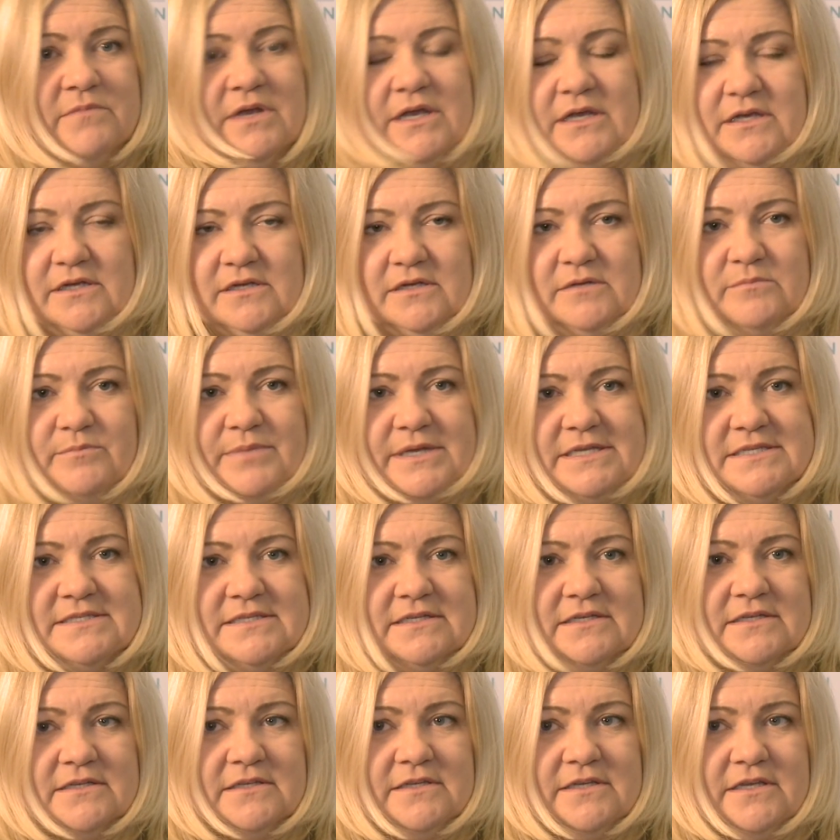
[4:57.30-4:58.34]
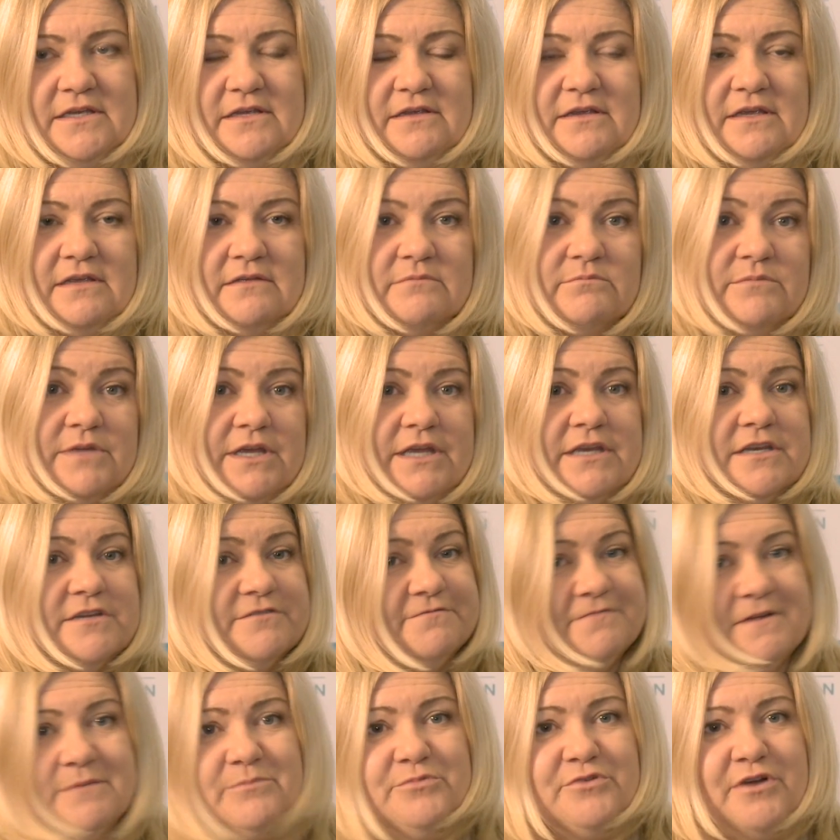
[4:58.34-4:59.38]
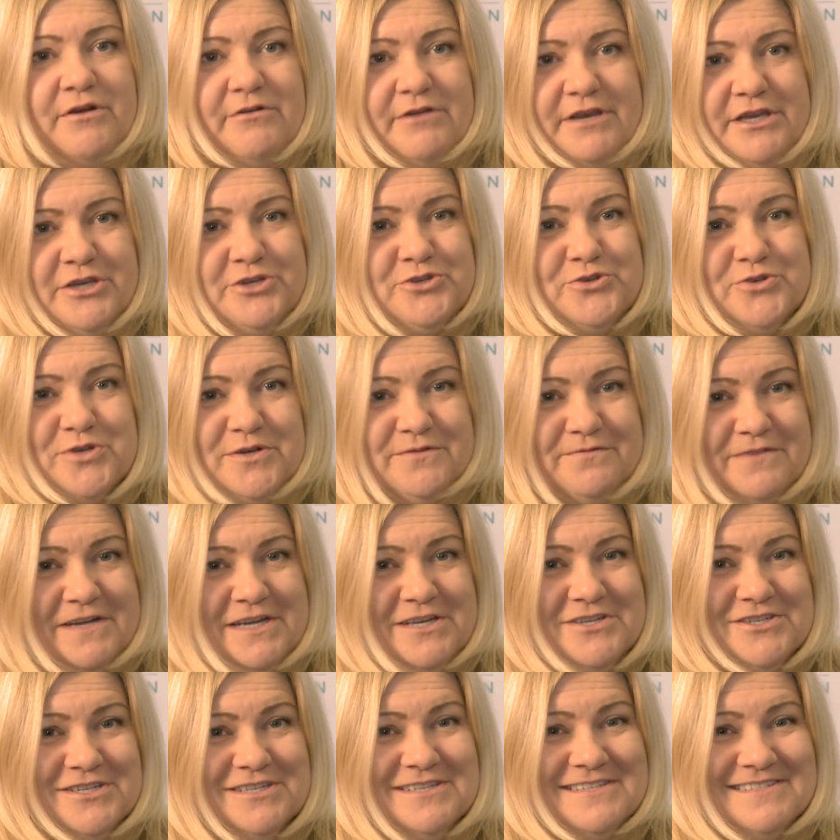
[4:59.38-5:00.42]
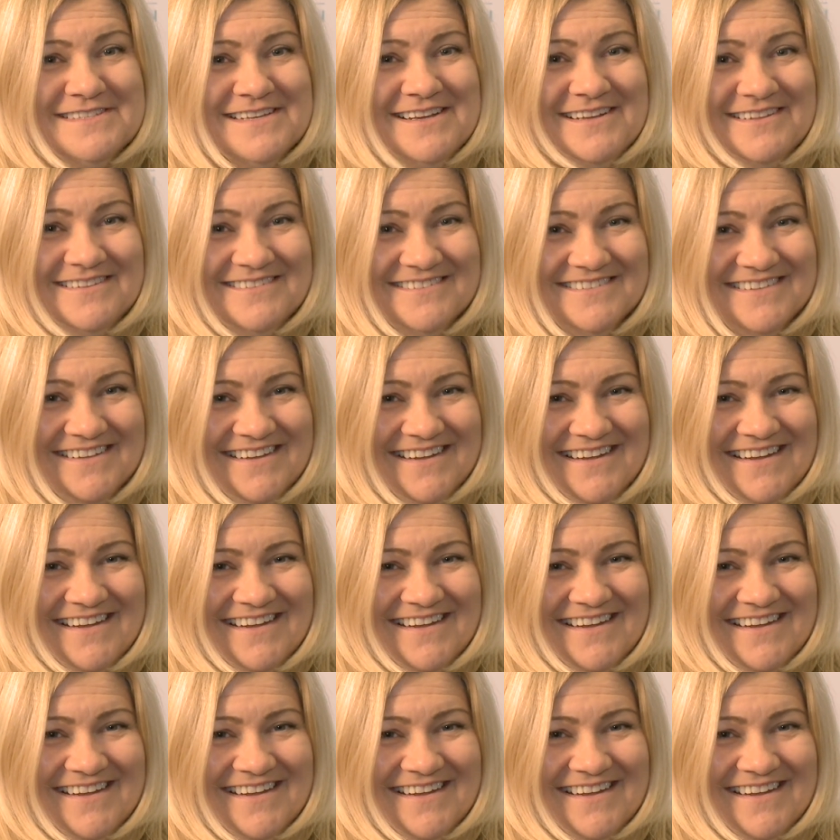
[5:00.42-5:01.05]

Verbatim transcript: uh basically in the February issue of Aging Cell,